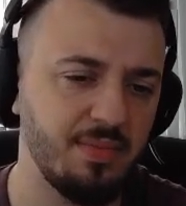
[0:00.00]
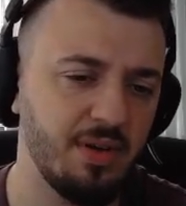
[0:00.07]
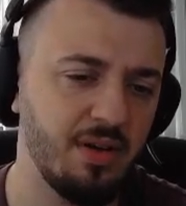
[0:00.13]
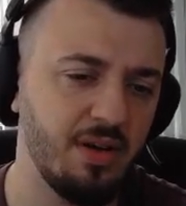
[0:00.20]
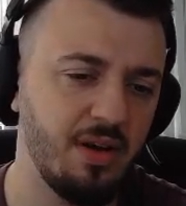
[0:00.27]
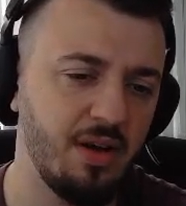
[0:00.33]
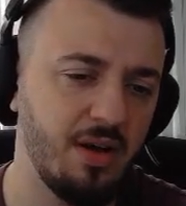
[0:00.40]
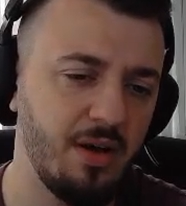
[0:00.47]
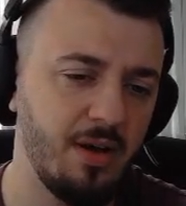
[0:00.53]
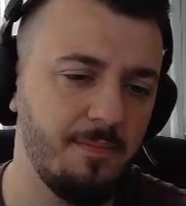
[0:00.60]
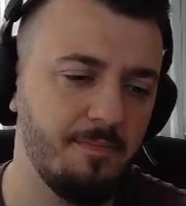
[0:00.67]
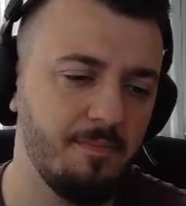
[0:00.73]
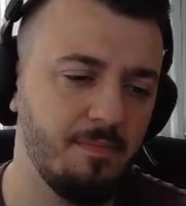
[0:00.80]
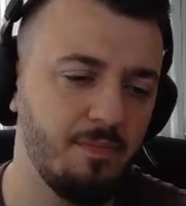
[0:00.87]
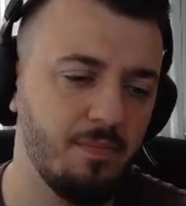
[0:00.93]
The
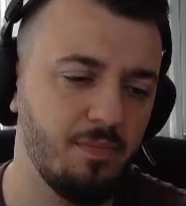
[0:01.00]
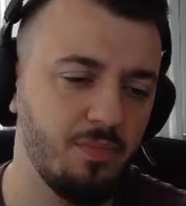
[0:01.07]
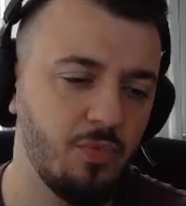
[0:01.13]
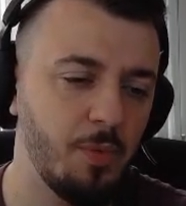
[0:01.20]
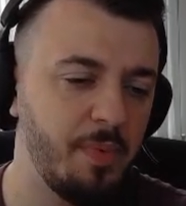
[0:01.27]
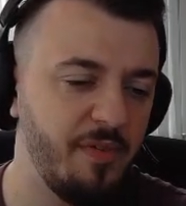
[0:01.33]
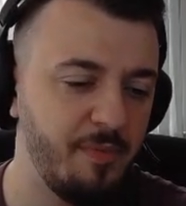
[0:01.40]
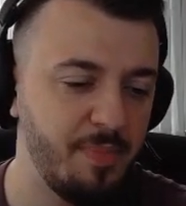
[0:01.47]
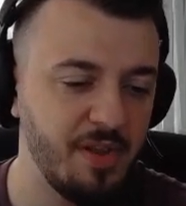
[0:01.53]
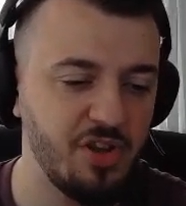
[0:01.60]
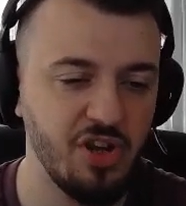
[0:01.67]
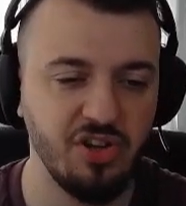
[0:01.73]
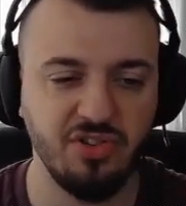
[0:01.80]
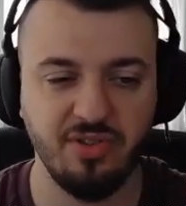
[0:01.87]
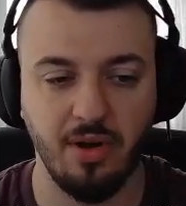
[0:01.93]
PvP
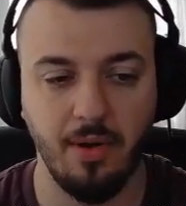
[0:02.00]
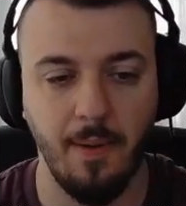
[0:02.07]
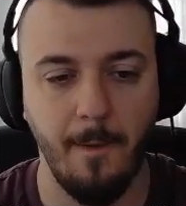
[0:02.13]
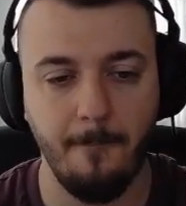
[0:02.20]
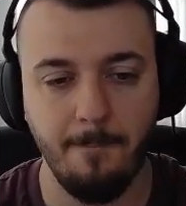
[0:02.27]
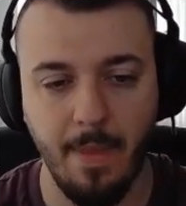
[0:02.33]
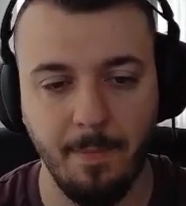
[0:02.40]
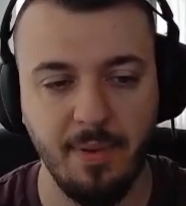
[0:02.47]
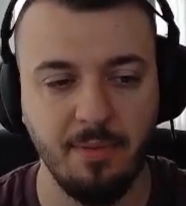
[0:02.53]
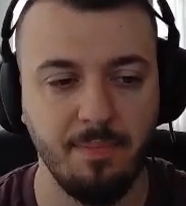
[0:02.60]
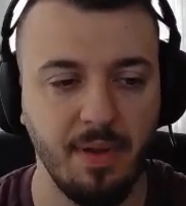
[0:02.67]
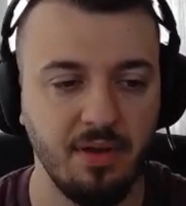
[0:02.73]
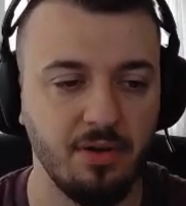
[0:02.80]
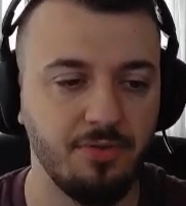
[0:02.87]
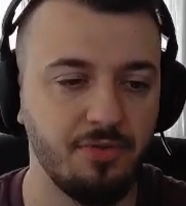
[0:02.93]
changes are a bit
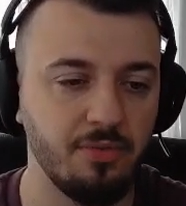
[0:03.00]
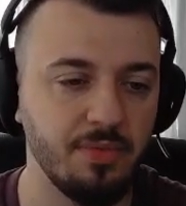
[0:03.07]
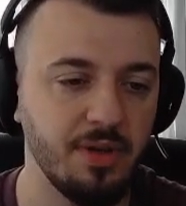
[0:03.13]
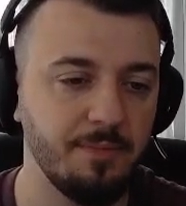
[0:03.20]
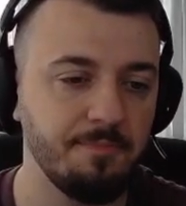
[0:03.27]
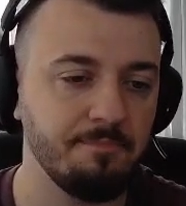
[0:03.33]
better for me.